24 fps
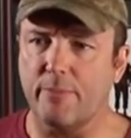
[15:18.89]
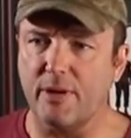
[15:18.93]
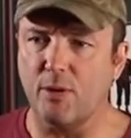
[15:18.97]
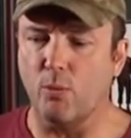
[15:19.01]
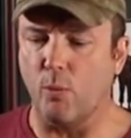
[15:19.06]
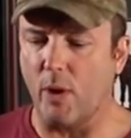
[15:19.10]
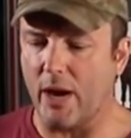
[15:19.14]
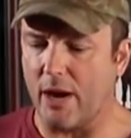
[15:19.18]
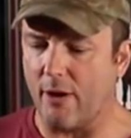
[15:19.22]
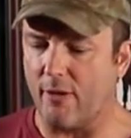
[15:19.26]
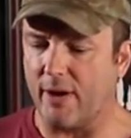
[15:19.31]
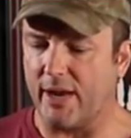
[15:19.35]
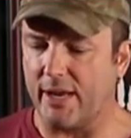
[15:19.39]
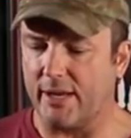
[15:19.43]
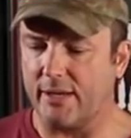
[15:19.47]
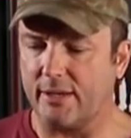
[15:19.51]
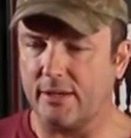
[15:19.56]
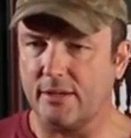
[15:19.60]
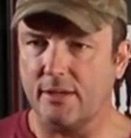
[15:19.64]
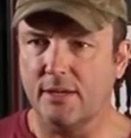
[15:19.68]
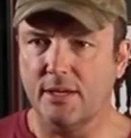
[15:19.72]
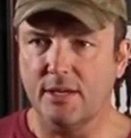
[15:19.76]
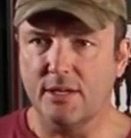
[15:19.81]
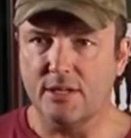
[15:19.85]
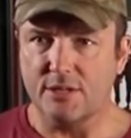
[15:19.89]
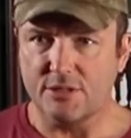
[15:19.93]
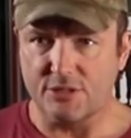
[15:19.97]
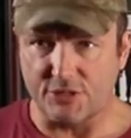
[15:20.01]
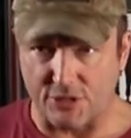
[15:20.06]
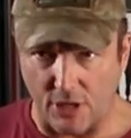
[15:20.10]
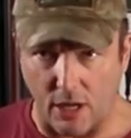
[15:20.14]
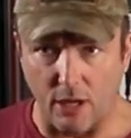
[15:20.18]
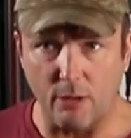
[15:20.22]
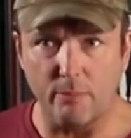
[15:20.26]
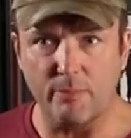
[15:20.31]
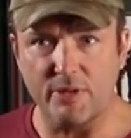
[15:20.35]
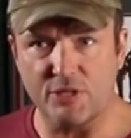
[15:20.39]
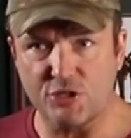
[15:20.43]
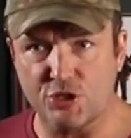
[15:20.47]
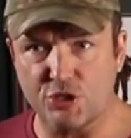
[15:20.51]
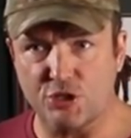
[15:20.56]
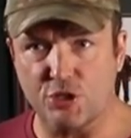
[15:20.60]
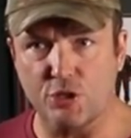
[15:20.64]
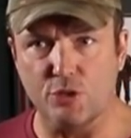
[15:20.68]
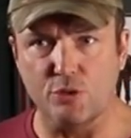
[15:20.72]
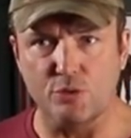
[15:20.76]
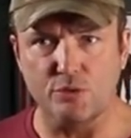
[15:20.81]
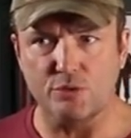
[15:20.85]
wearing Salmon
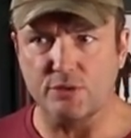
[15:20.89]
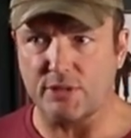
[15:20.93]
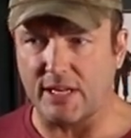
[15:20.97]
shoes.